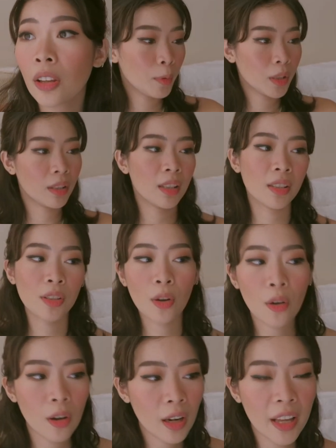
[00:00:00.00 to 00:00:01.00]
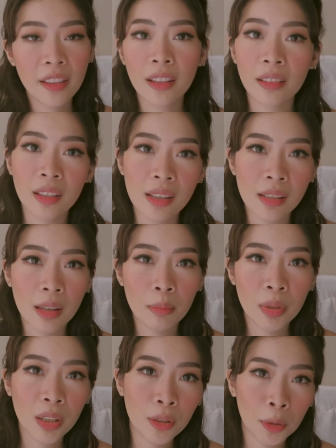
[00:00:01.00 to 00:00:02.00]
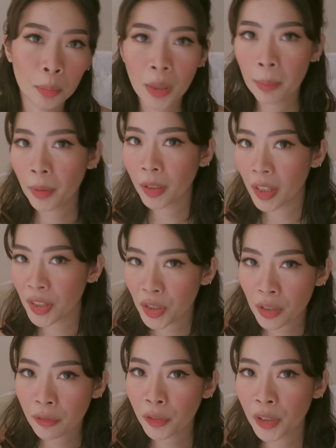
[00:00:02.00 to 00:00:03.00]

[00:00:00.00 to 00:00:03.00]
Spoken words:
With this haul, I think this can be your preparation